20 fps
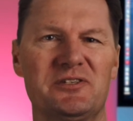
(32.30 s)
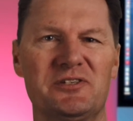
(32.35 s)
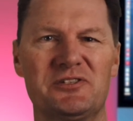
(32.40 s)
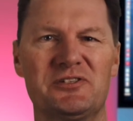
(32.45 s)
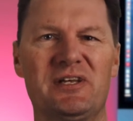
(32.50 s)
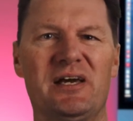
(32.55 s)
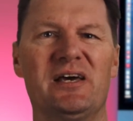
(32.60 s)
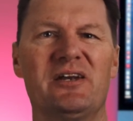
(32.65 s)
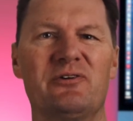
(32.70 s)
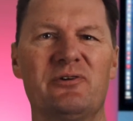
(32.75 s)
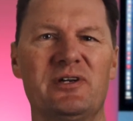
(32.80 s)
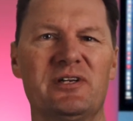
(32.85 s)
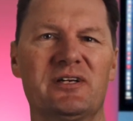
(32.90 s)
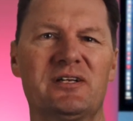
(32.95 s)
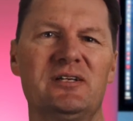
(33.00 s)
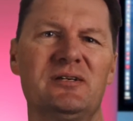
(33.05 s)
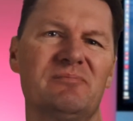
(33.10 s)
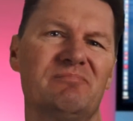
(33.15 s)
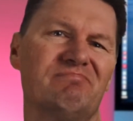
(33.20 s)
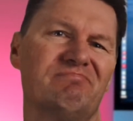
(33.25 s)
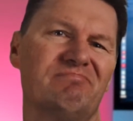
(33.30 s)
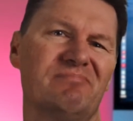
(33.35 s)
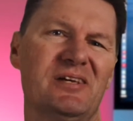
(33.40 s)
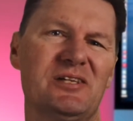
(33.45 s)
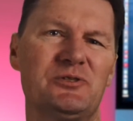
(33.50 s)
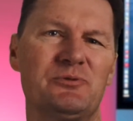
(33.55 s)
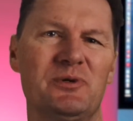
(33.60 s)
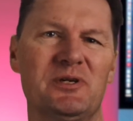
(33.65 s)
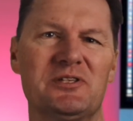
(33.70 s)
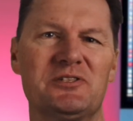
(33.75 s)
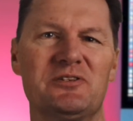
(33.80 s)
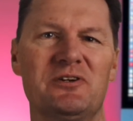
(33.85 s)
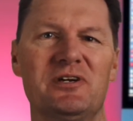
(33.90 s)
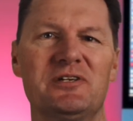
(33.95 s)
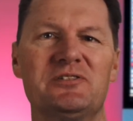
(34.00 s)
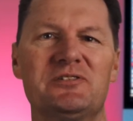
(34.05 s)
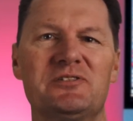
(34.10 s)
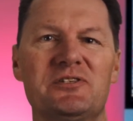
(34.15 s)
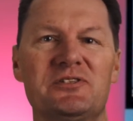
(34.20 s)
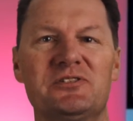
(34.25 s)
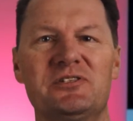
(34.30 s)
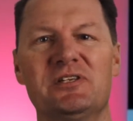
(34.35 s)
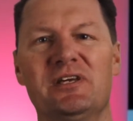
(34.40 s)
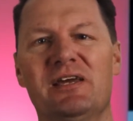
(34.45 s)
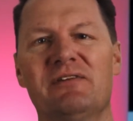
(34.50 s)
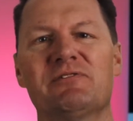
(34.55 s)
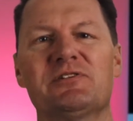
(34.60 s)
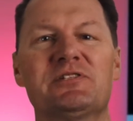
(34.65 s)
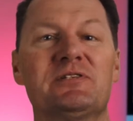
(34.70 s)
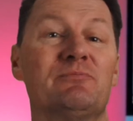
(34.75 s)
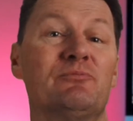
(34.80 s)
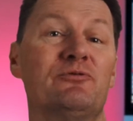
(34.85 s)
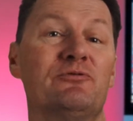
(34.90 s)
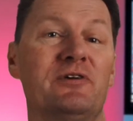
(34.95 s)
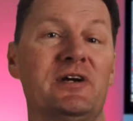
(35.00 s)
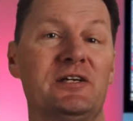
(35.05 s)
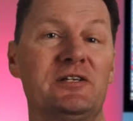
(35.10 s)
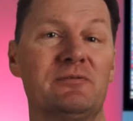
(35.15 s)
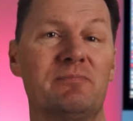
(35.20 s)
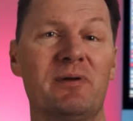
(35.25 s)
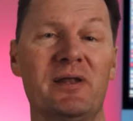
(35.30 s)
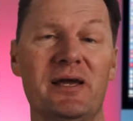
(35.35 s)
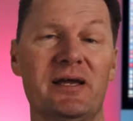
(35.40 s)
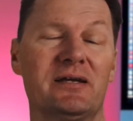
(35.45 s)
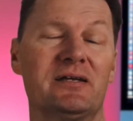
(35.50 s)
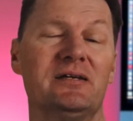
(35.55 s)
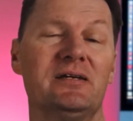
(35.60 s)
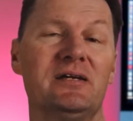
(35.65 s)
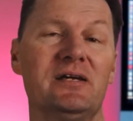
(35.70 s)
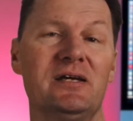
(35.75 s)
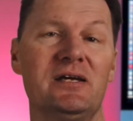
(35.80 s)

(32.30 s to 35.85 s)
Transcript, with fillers: to start or end a clip. That's when it's nice just to have a simple fade to black.